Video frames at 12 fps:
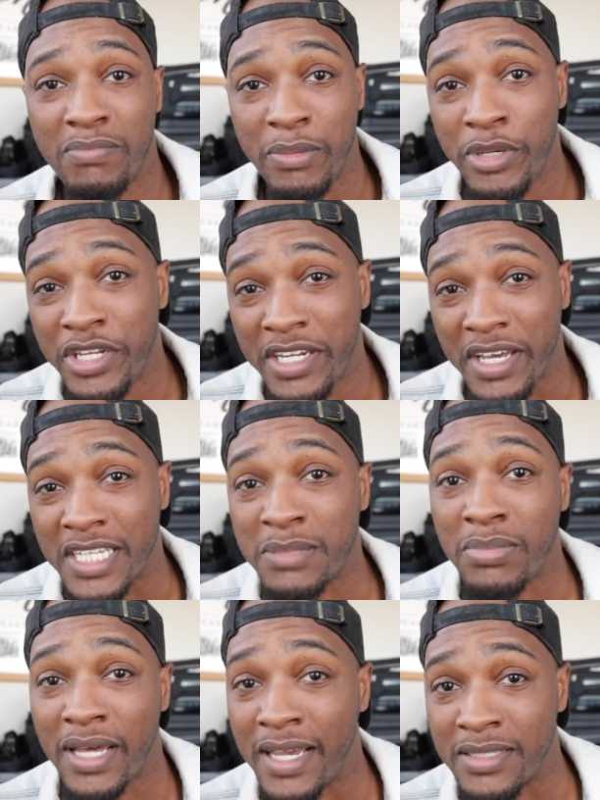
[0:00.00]
Maybe you need to
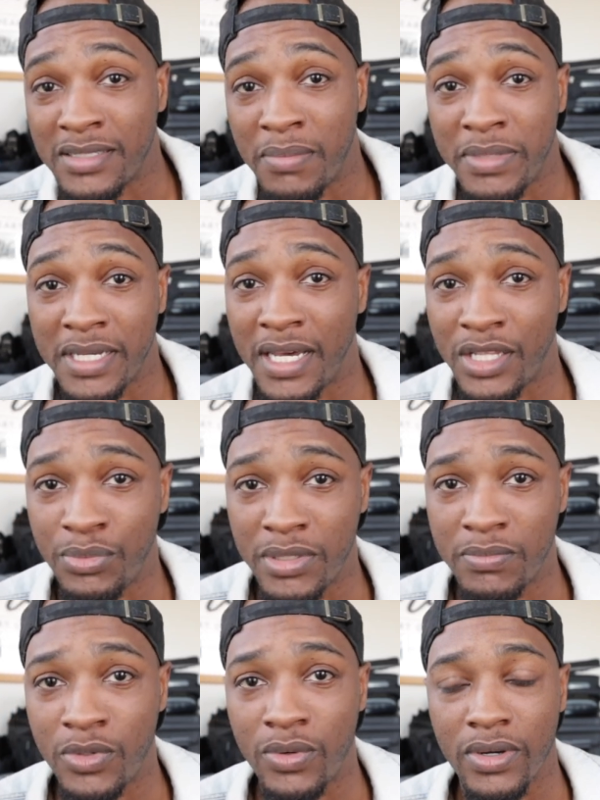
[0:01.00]
explain something a little
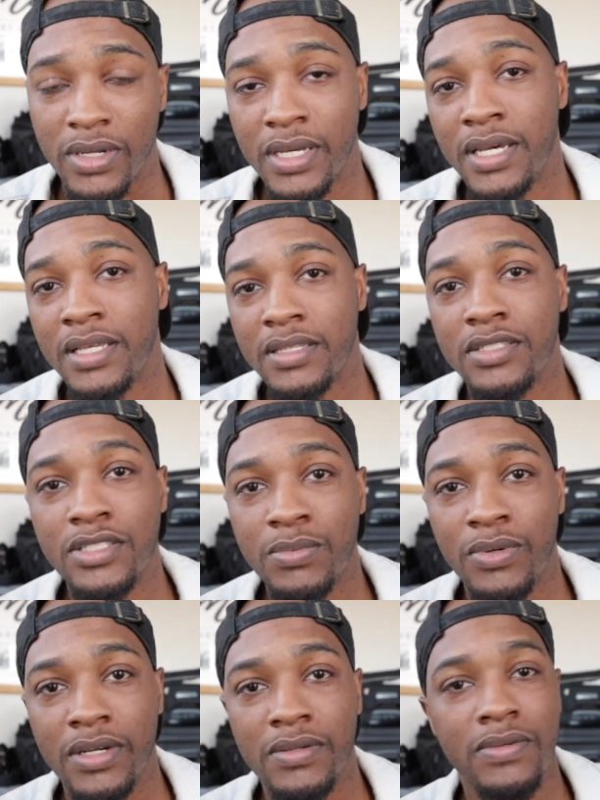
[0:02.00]
bit more. This is the
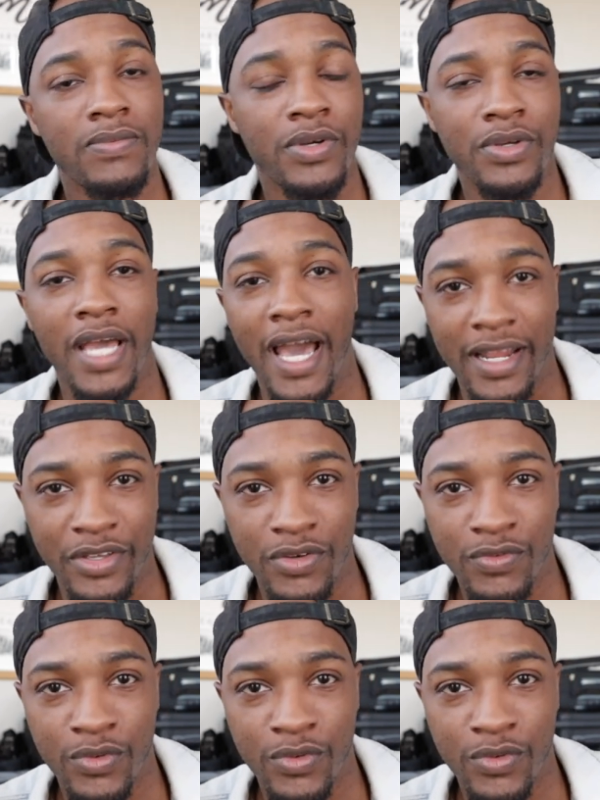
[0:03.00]
point where you add in your